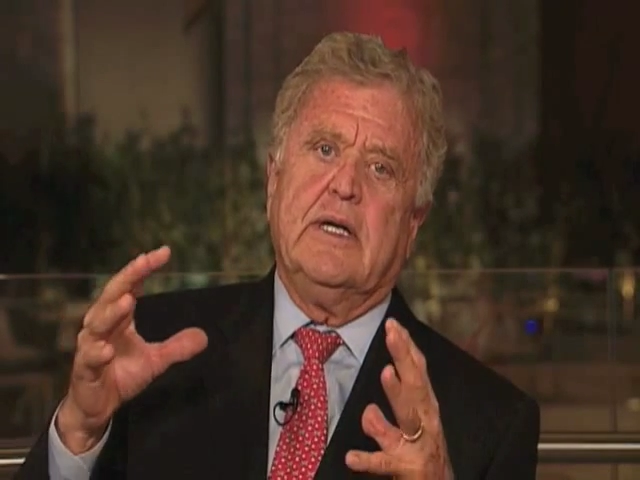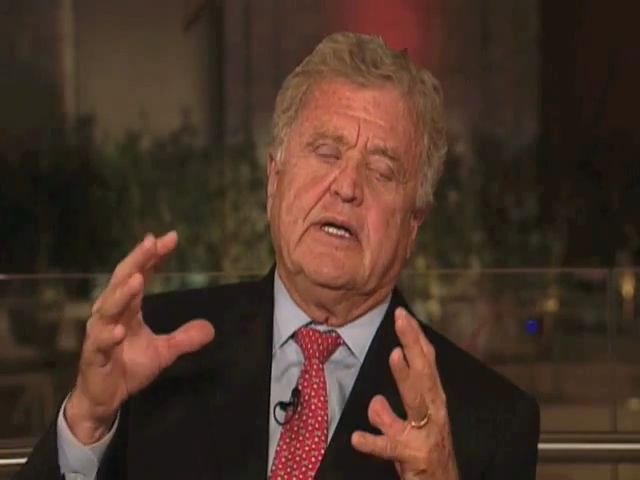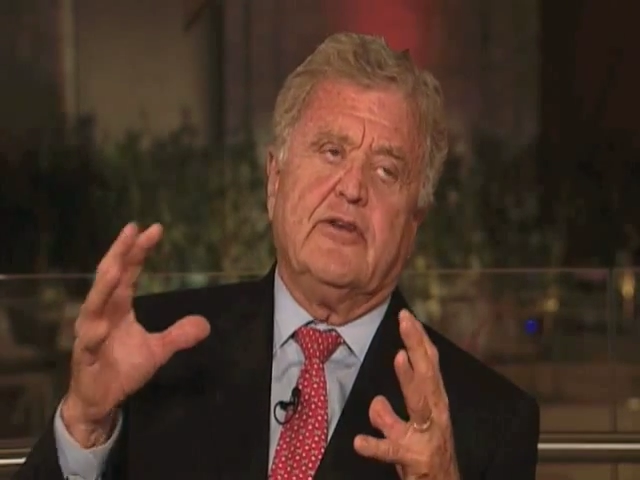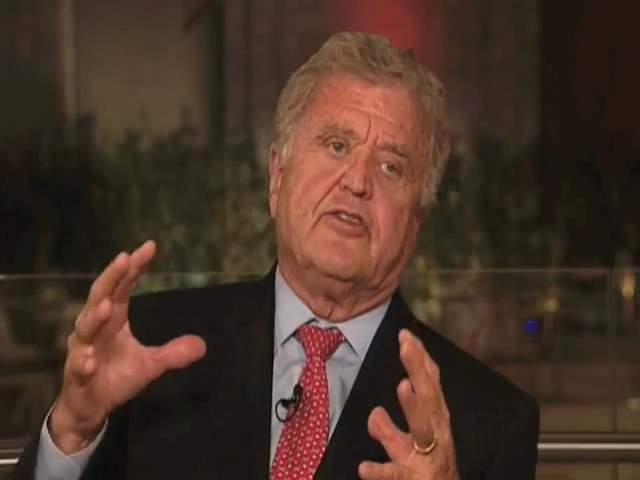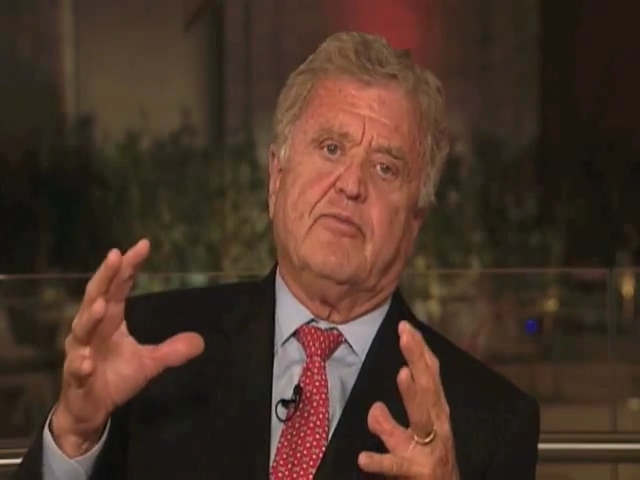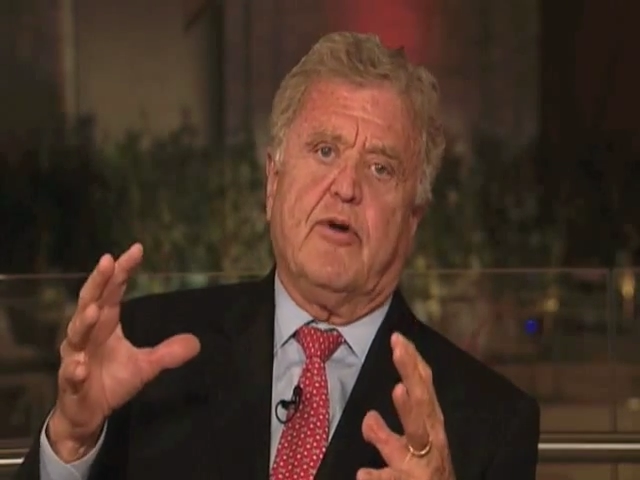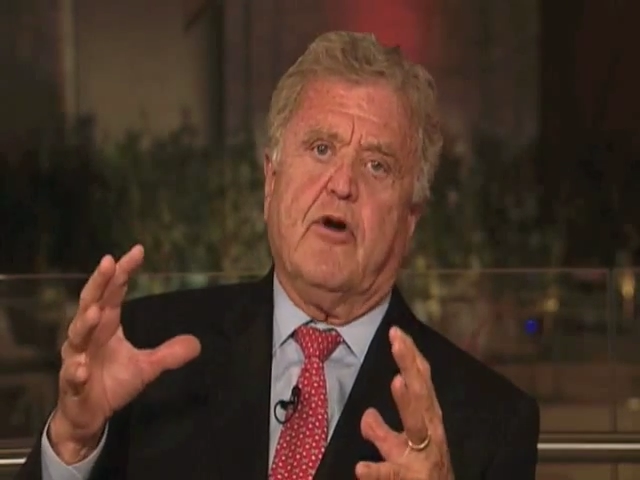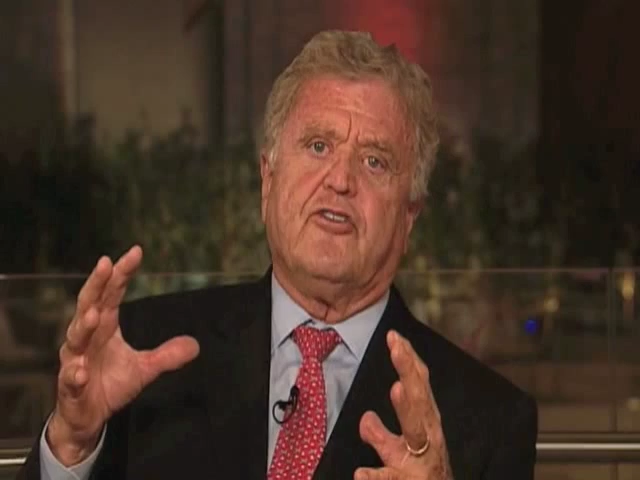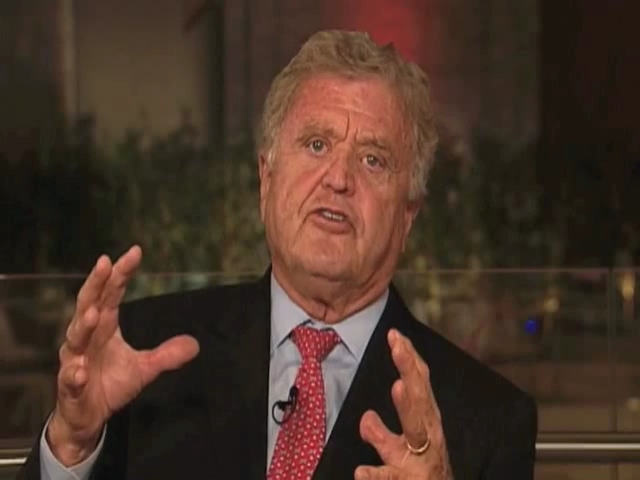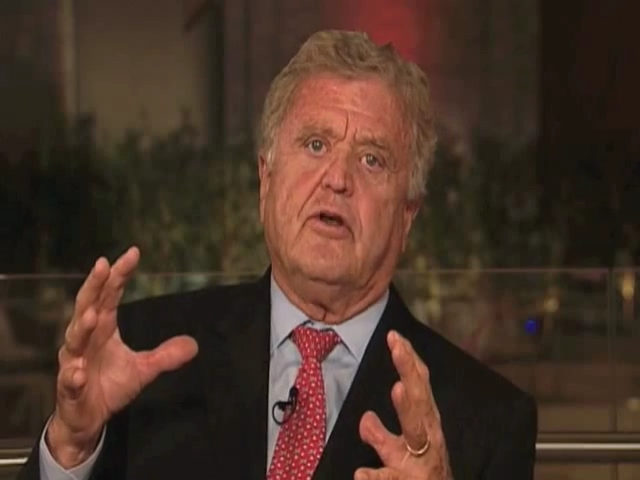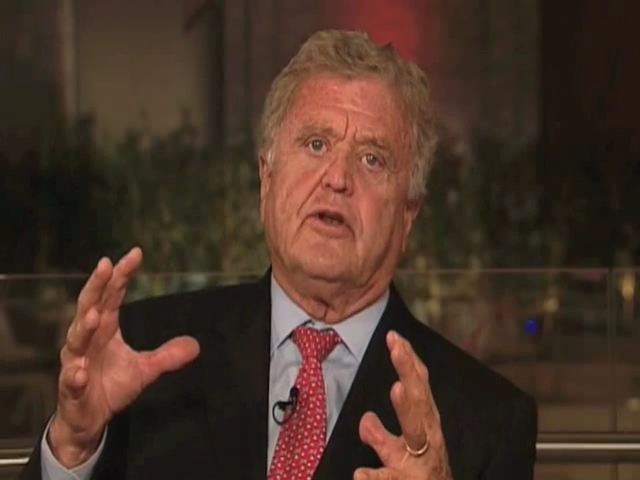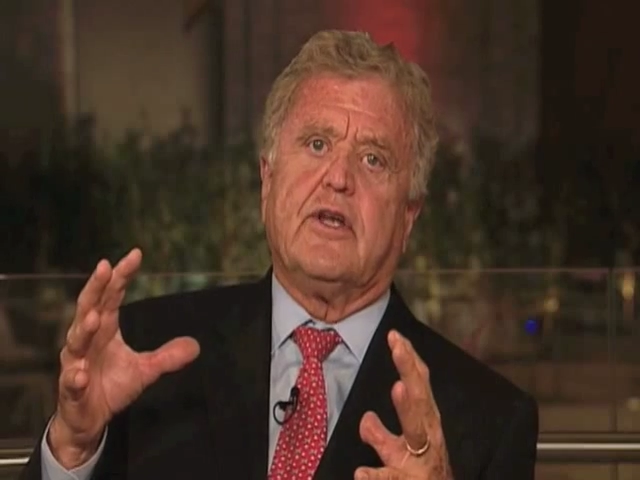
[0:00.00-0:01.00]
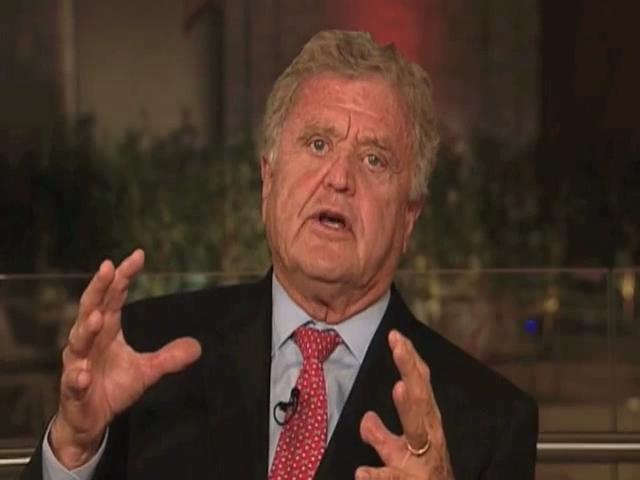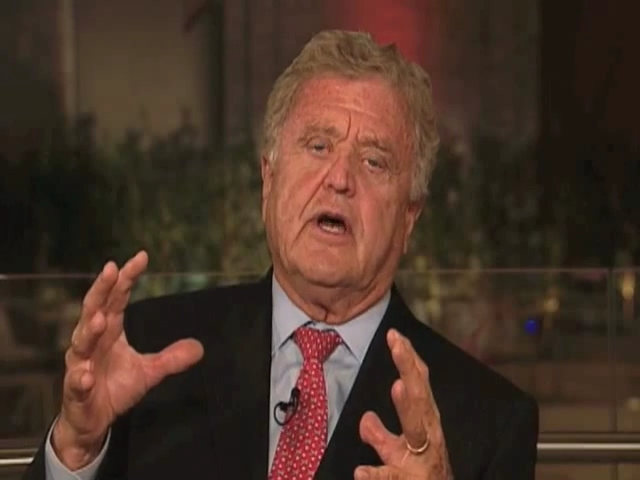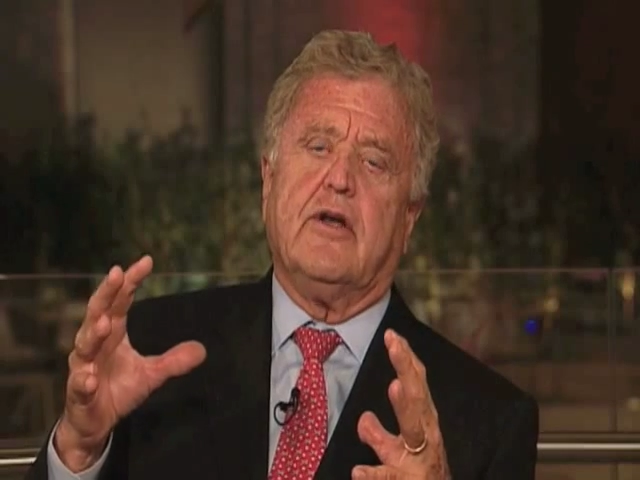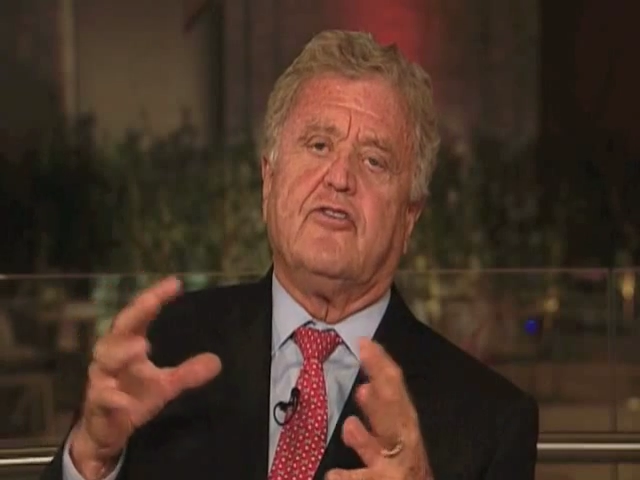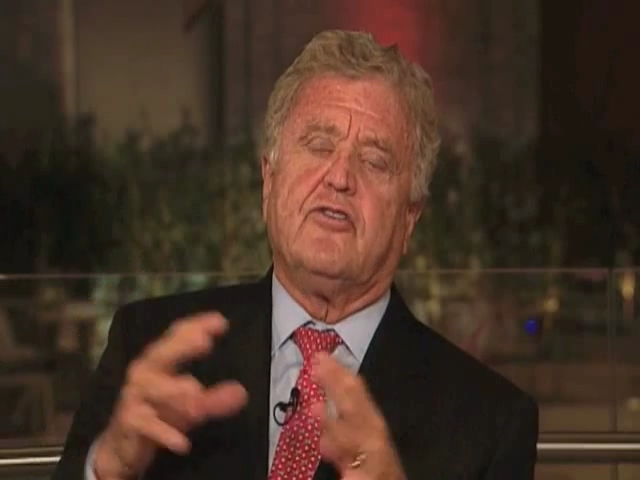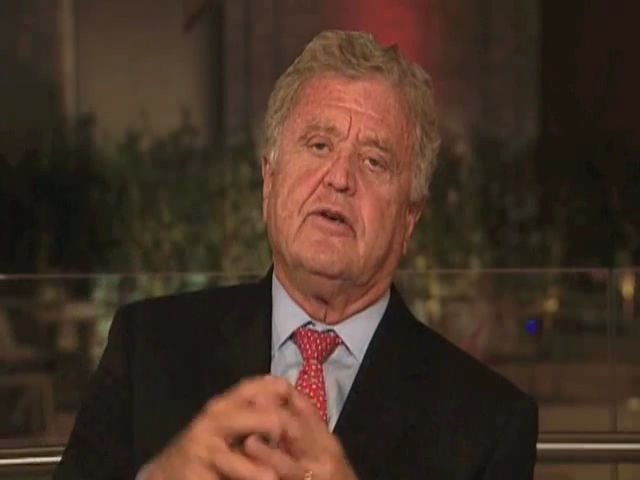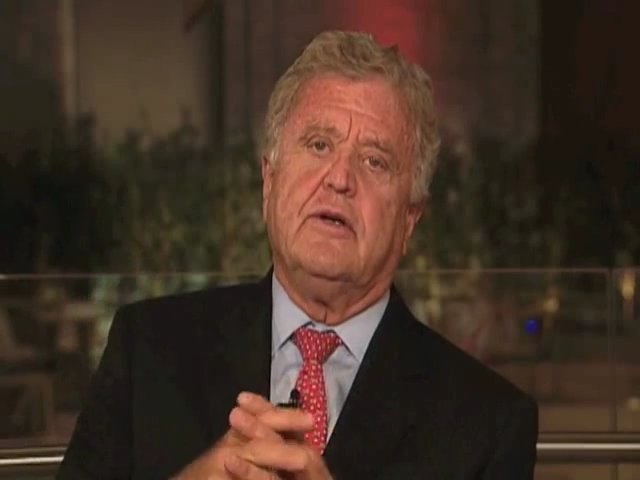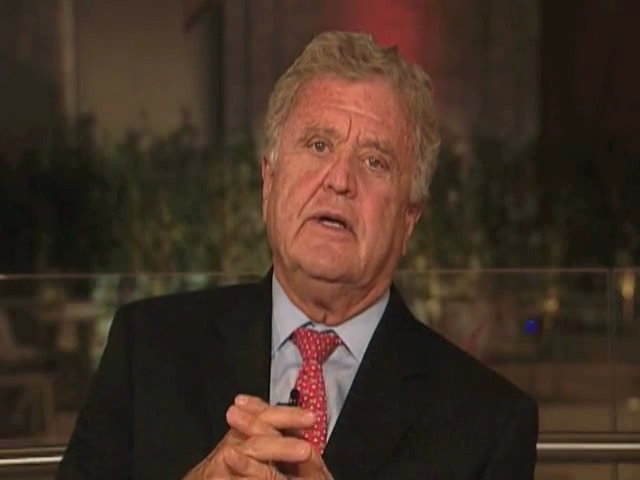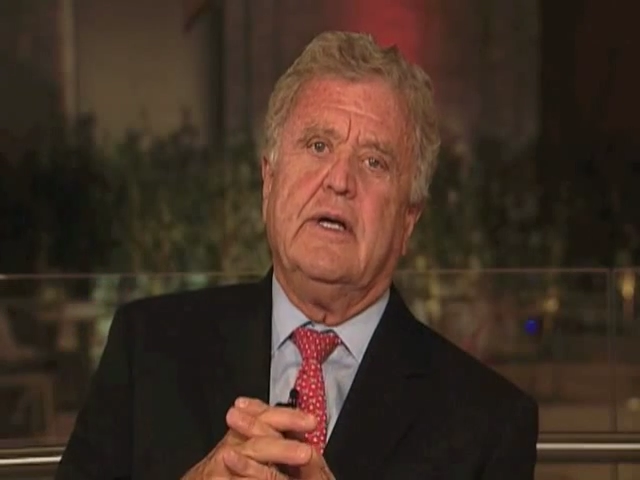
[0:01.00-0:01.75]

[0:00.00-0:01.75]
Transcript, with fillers: is the personal touch.